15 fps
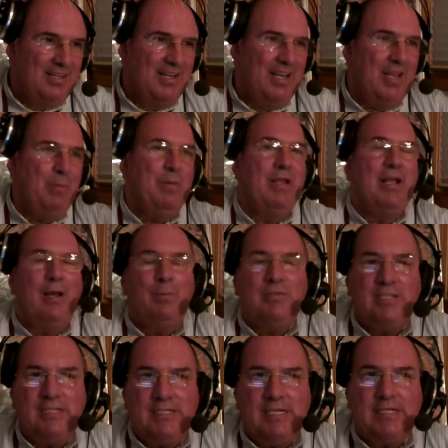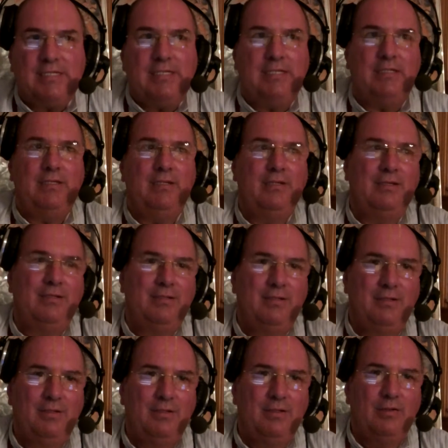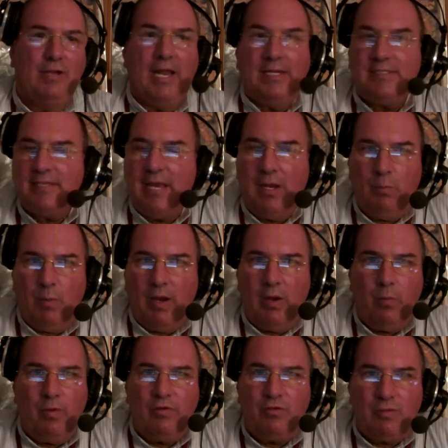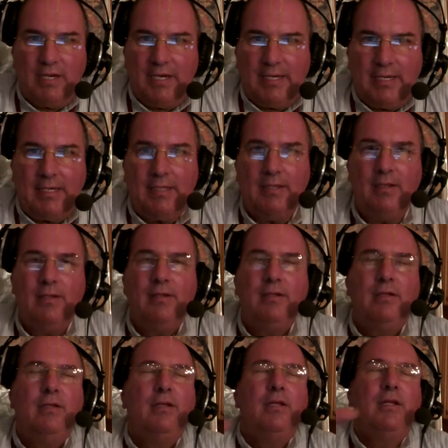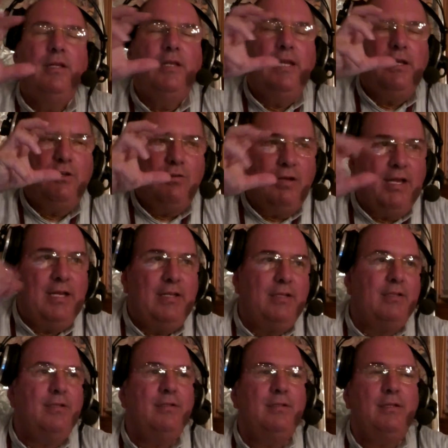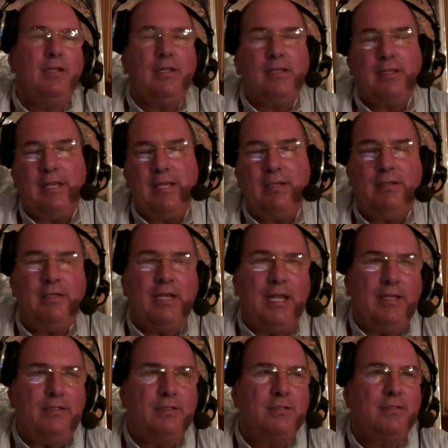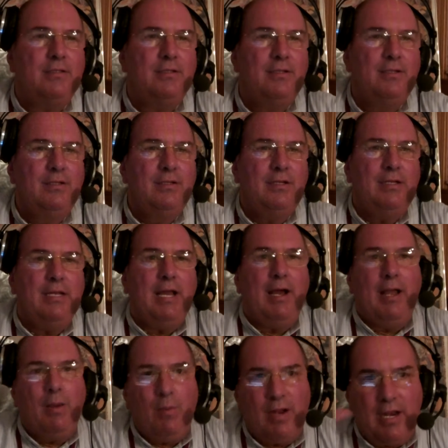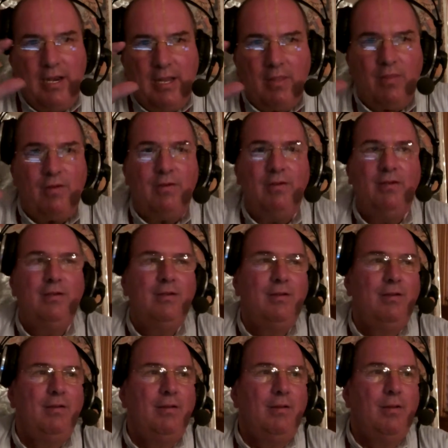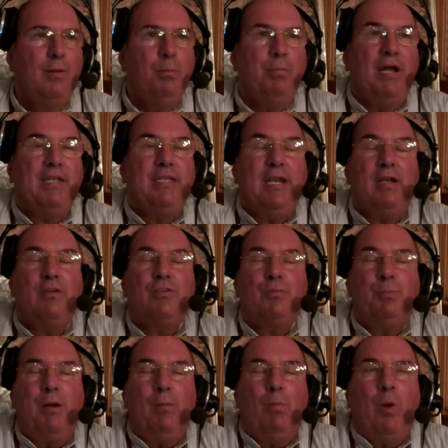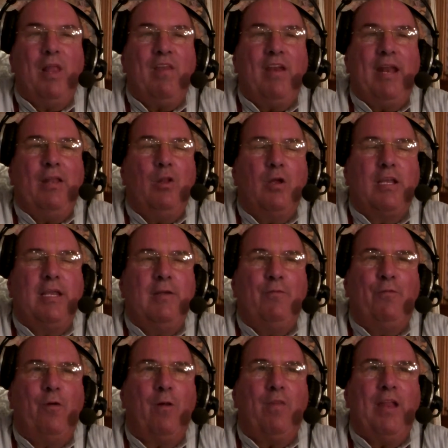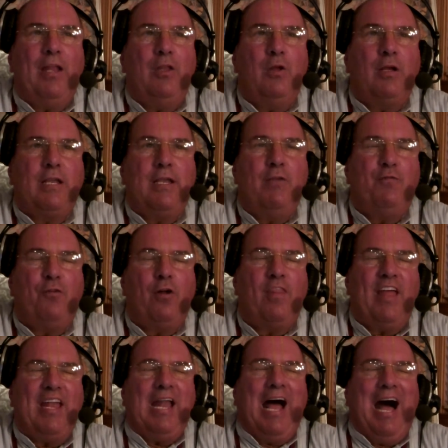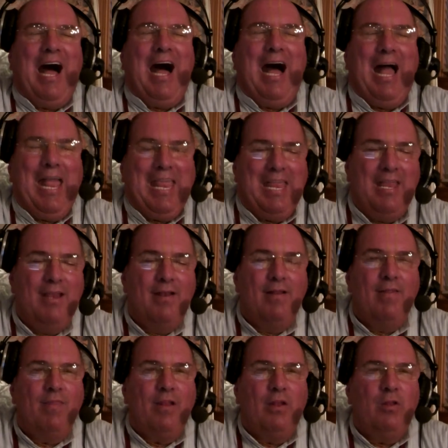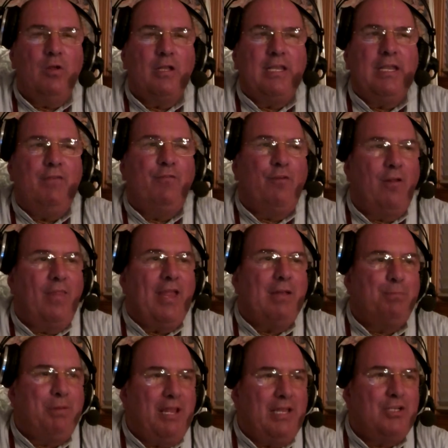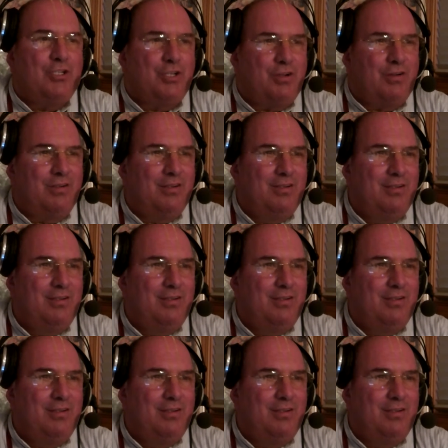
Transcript: He becomes addicted, right? Same way with drinking. They drink, okay, nice. Now I want another. But what are they looking for? They're looking for that high. They're looking for that pleasure.